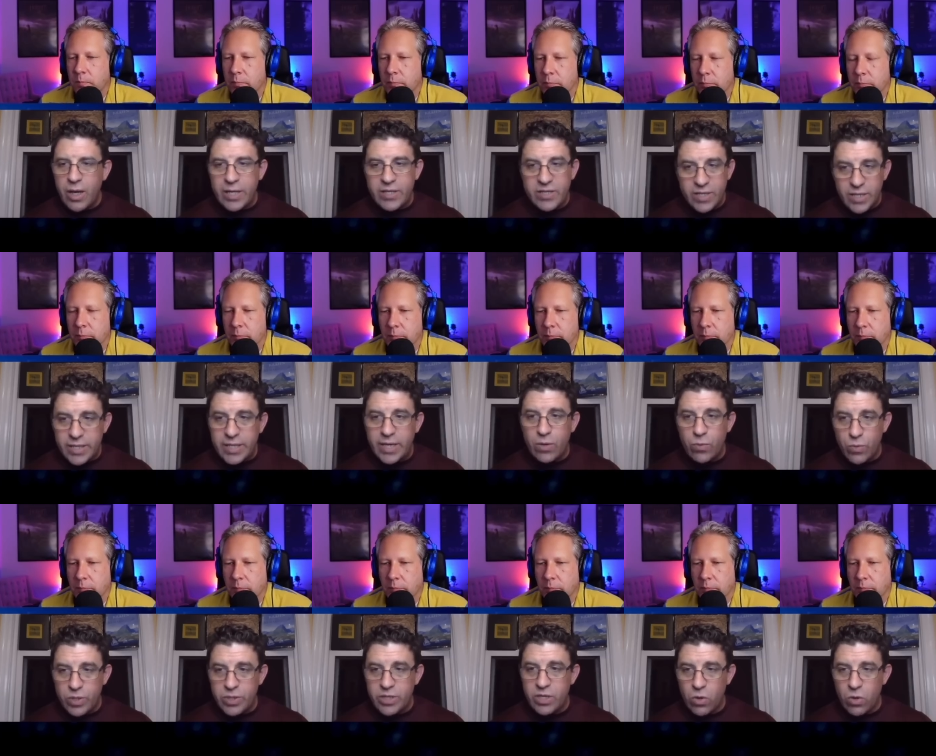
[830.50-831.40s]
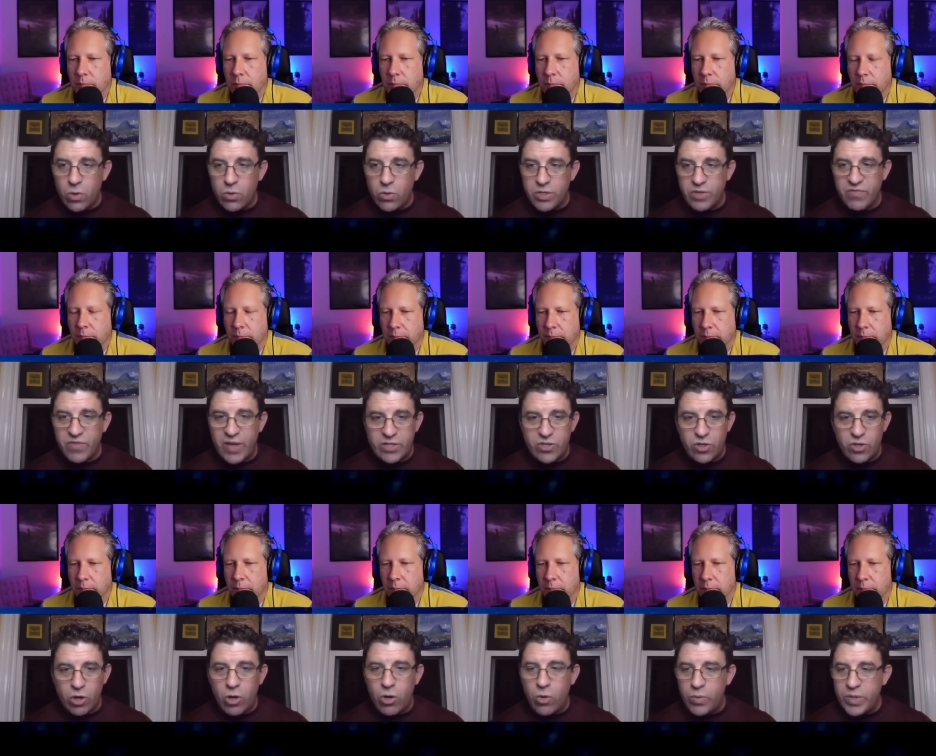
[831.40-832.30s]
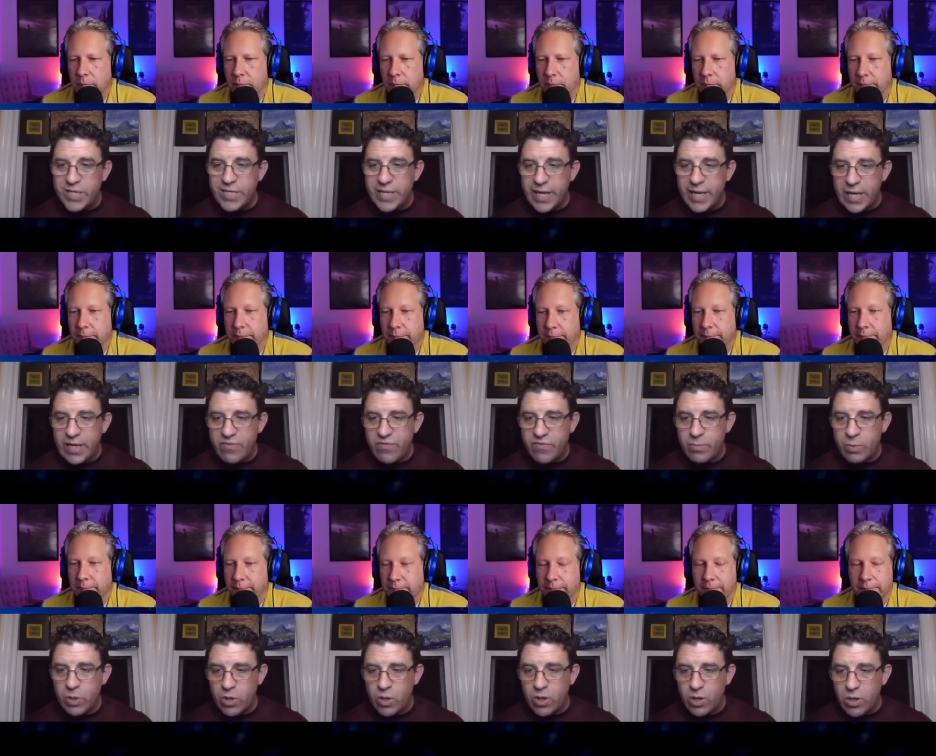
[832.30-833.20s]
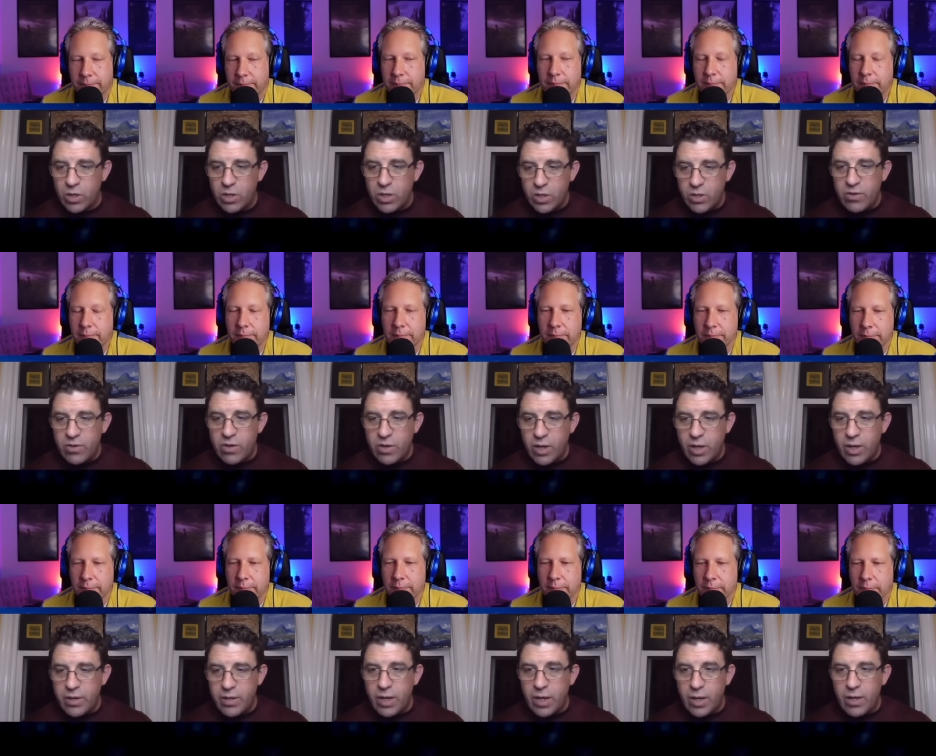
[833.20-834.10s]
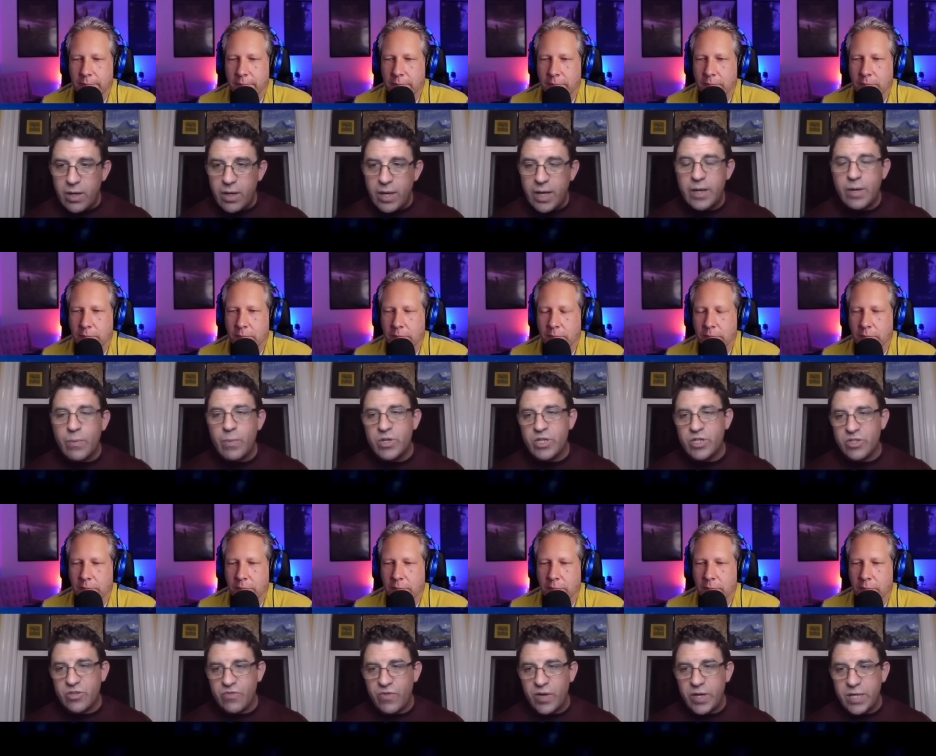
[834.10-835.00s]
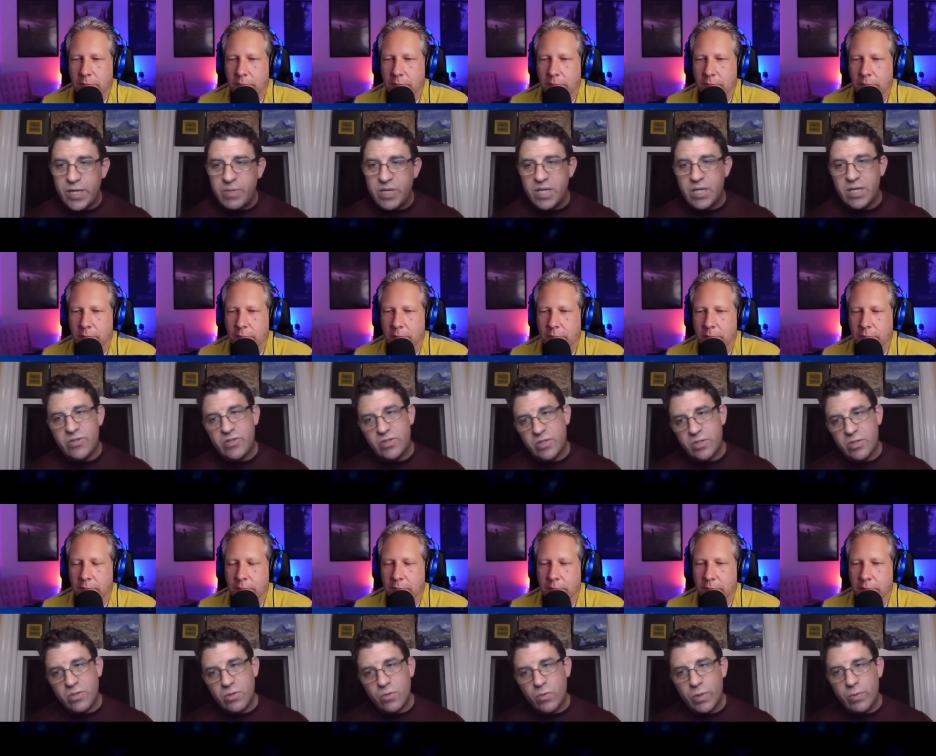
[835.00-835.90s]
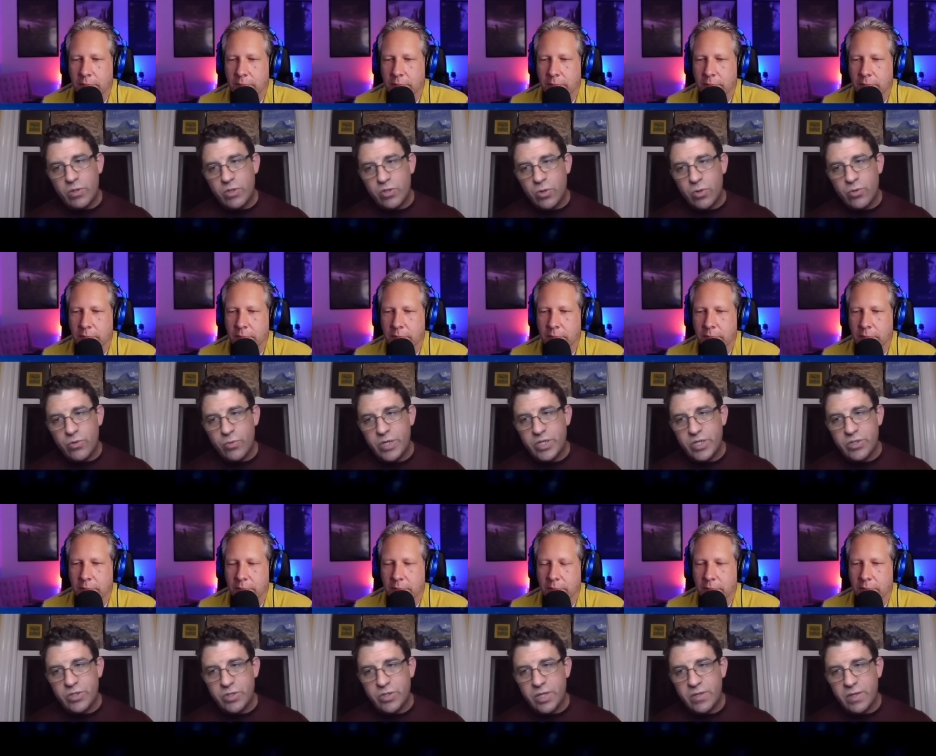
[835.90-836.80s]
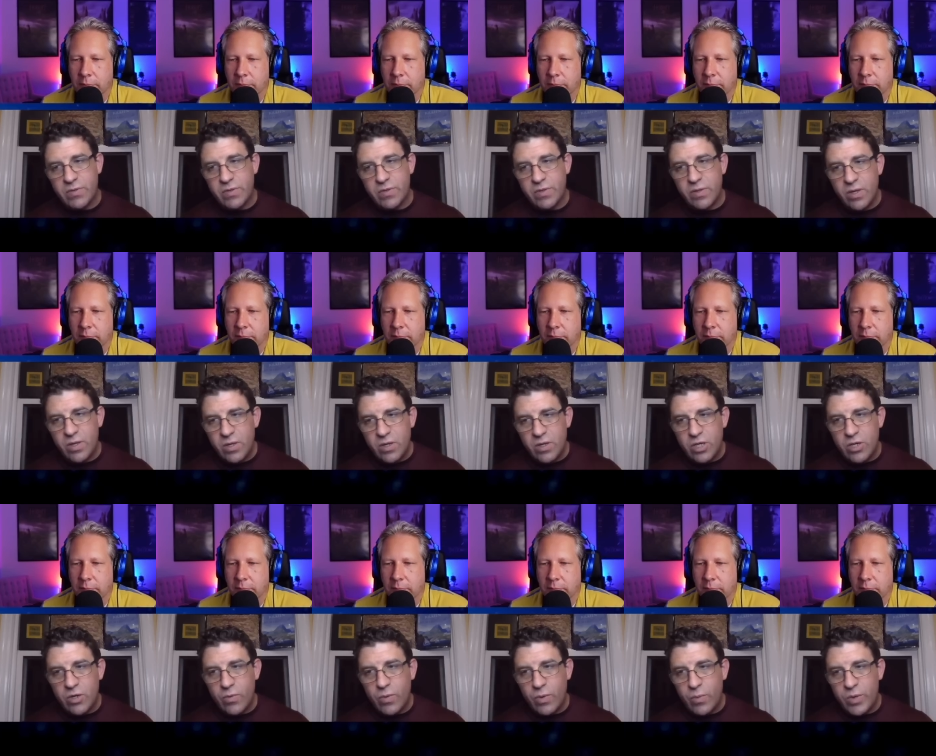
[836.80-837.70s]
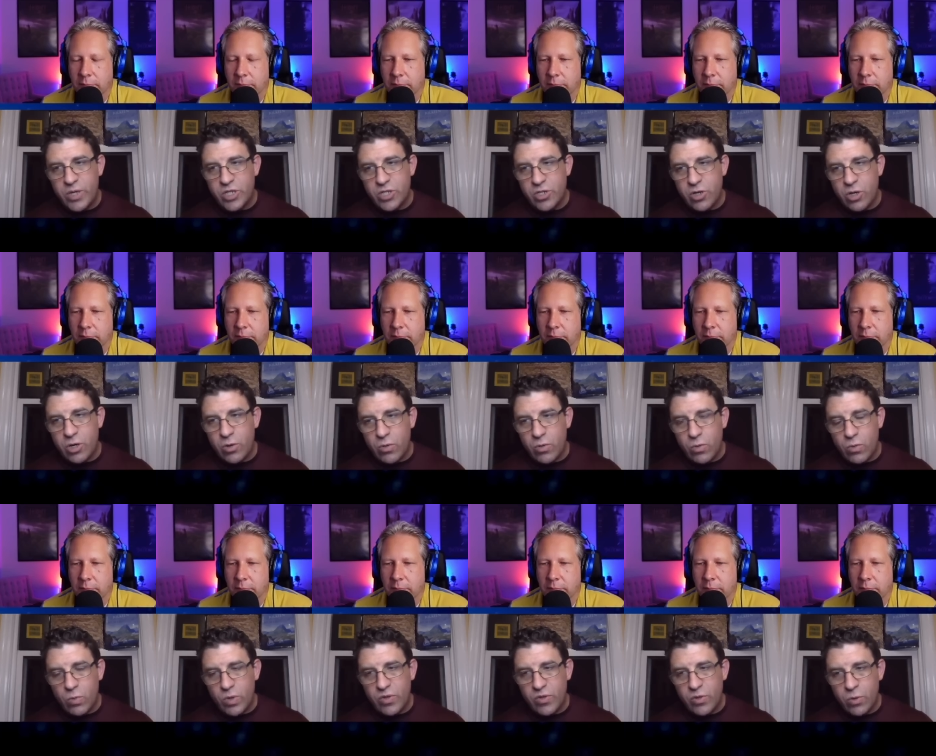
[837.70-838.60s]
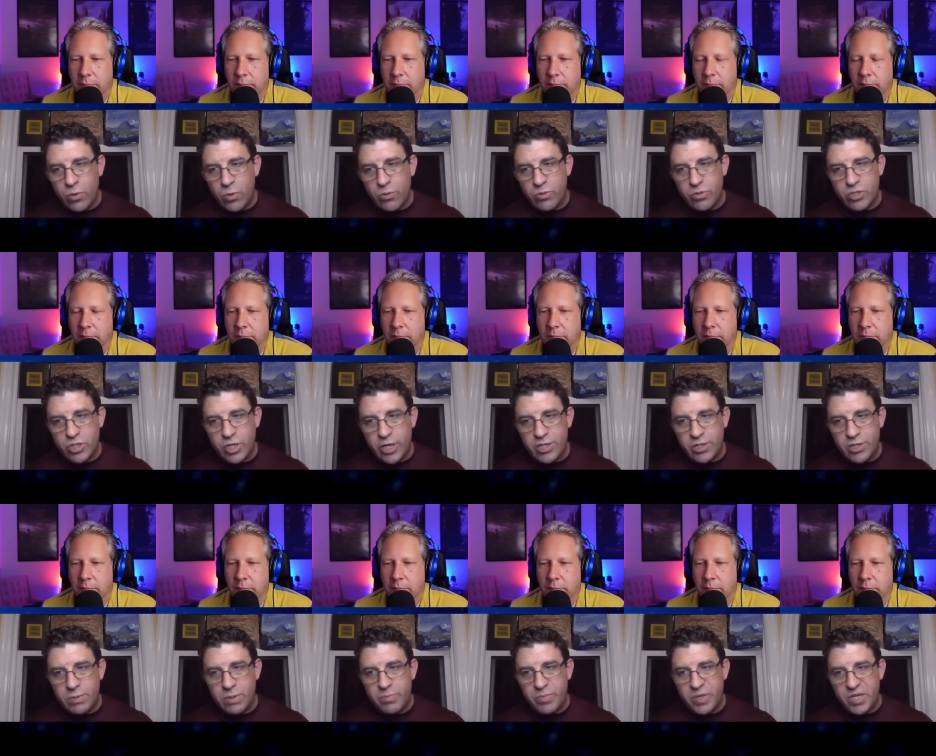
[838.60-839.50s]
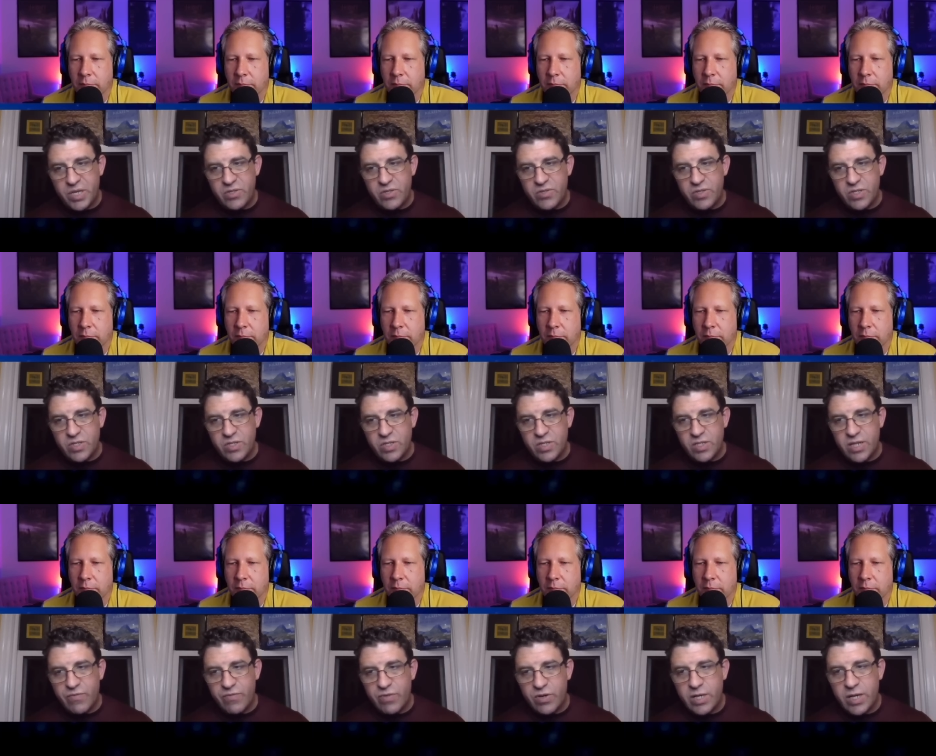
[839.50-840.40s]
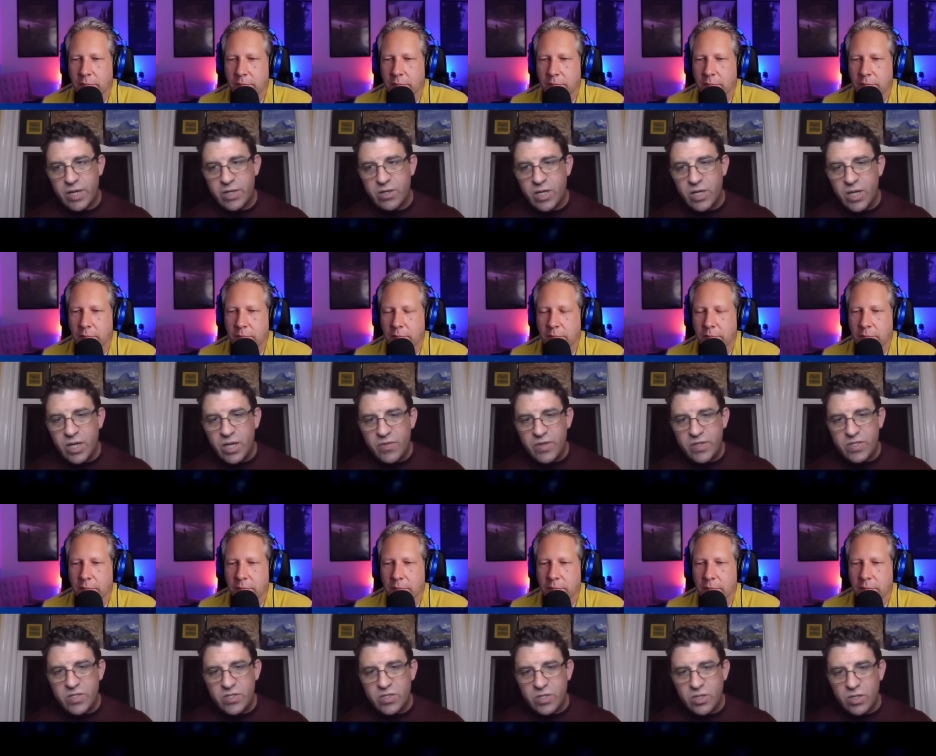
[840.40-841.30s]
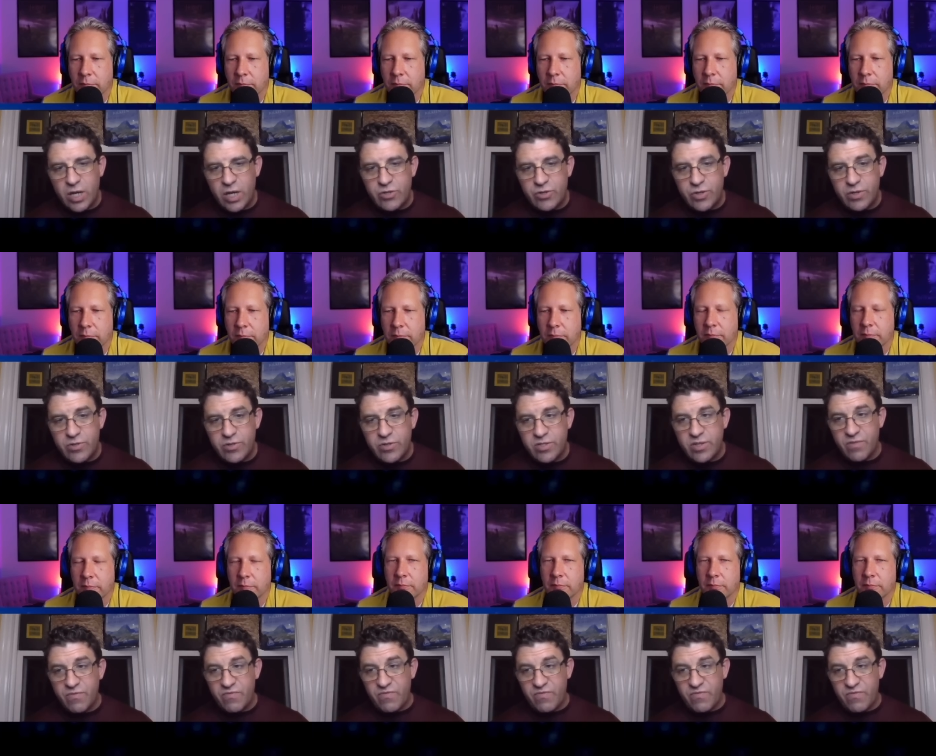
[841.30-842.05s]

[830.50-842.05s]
Speaker 1: that's going to get really old if that's all we get from her uh, uh and which is funny because we were told originally that you know, we should all withhold judgment because this is a different kind of this is Galadriel